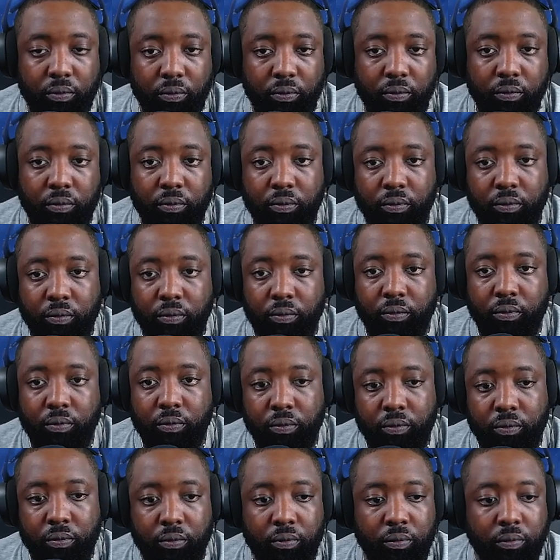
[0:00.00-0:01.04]

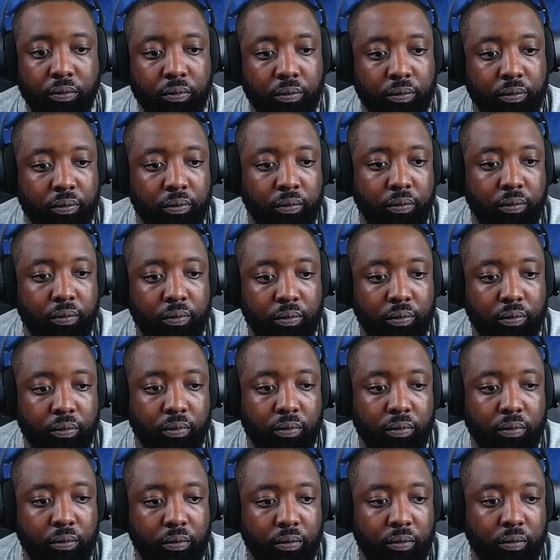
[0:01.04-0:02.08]

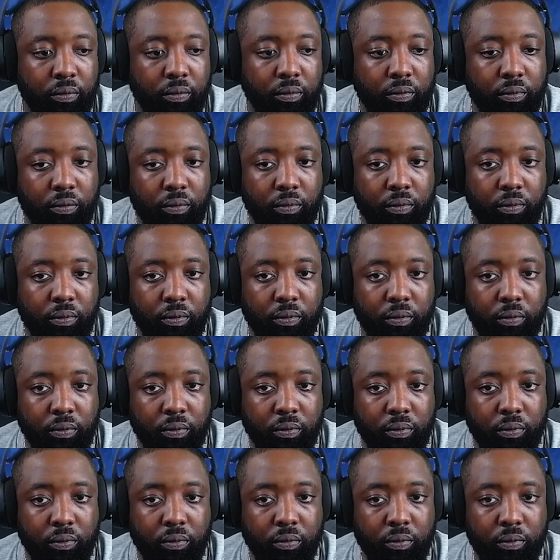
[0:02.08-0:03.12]

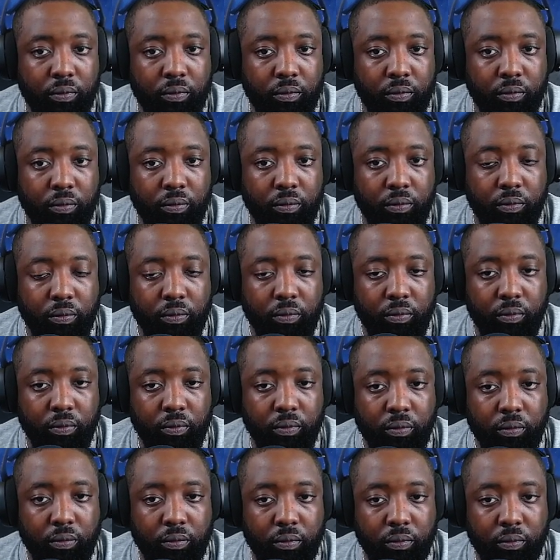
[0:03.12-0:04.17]

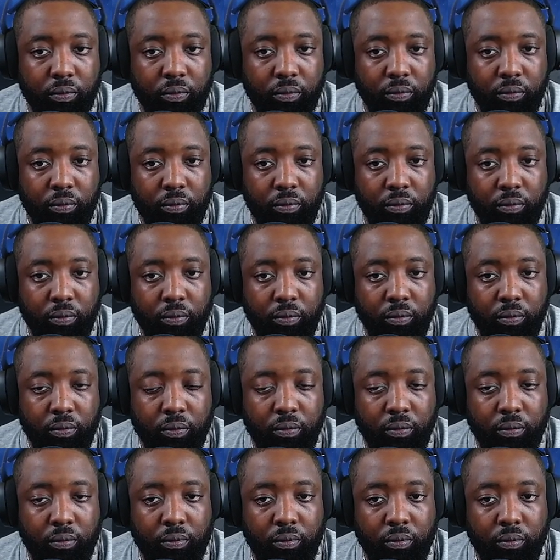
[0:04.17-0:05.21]

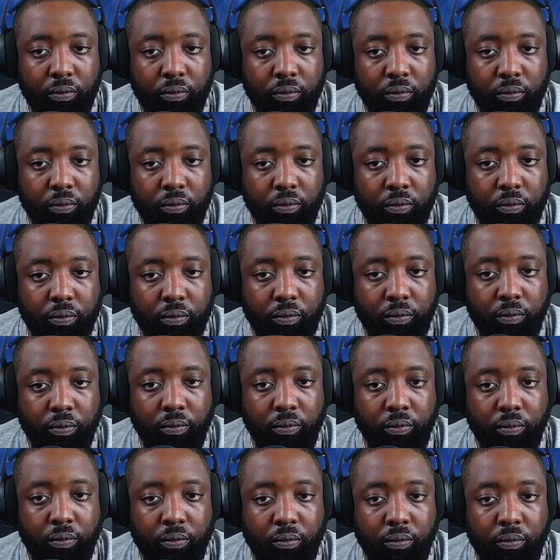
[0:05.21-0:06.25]

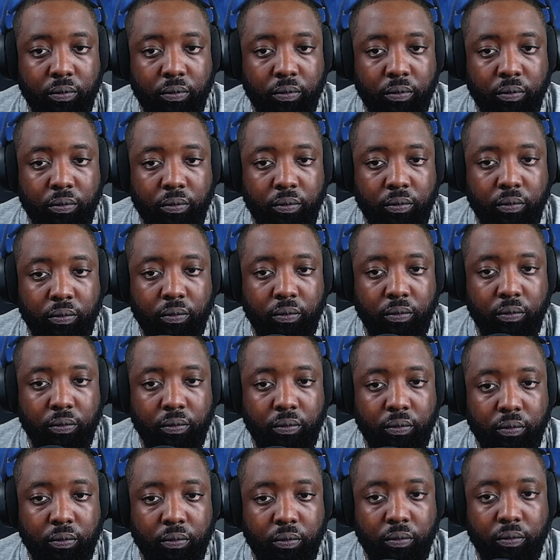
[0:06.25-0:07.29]

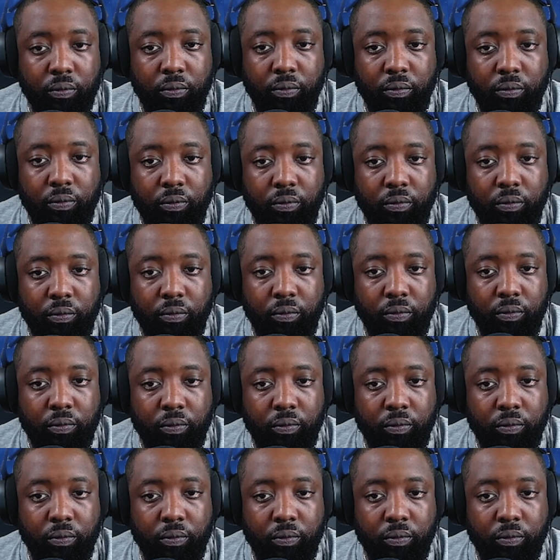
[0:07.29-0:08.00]
(silent)